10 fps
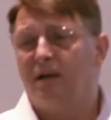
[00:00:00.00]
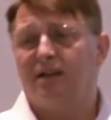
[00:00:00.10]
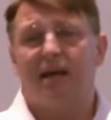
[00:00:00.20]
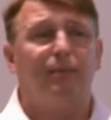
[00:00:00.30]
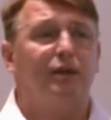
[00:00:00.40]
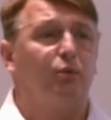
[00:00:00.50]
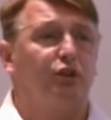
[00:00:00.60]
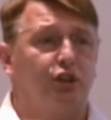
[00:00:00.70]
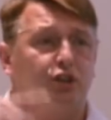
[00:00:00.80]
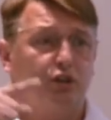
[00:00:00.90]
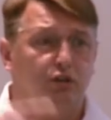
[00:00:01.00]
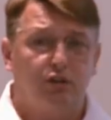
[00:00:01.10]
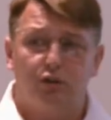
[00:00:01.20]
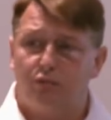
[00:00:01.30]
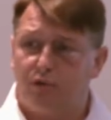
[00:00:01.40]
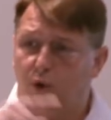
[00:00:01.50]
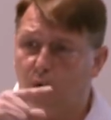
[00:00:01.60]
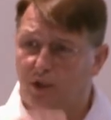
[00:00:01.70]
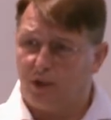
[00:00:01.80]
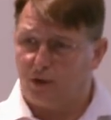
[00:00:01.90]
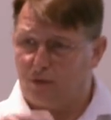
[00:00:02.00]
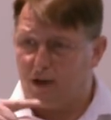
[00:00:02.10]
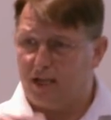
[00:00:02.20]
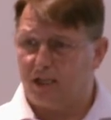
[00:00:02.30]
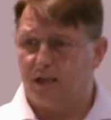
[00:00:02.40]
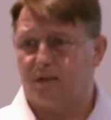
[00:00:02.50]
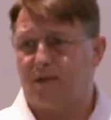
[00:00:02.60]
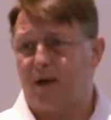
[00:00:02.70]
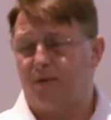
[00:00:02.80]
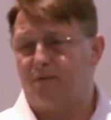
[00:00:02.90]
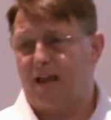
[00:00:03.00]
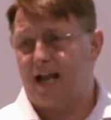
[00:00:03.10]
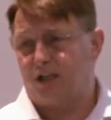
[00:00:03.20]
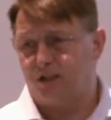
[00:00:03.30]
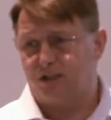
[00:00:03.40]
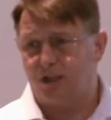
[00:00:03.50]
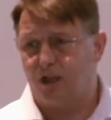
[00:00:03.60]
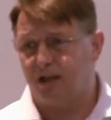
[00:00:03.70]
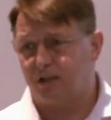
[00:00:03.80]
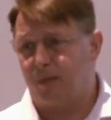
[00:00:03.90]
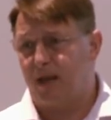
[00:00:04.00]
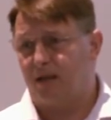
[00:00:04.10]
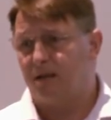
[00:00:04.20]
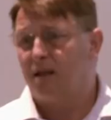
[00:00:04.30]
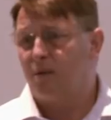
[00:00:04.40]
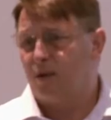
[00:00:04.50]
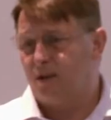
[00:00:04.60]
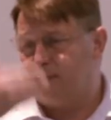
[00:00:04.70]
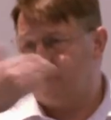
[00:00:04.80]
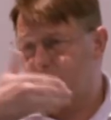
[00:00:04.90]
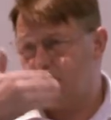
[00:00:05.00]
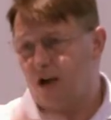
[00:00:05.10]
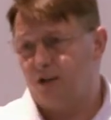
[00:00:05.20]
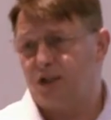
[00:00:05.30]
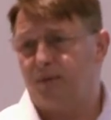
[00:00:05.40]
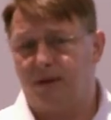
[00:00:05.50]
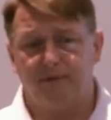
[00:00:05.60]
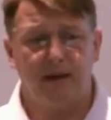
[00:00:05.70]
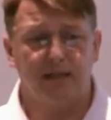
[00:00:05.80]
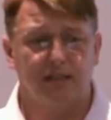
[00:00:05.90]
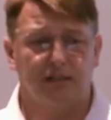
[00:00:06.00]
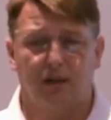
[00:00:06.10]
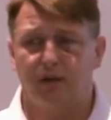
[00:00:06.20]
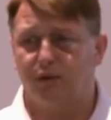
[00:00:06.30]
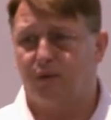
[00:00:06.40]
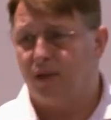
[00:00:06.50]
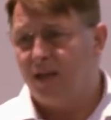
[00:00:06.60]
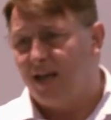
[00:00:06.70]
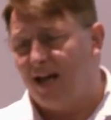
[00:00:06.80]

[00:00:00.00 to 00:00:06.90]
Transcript: And that means we're just recording the grayscales of how the reaction to light has been in the various RGB phases as it goes on.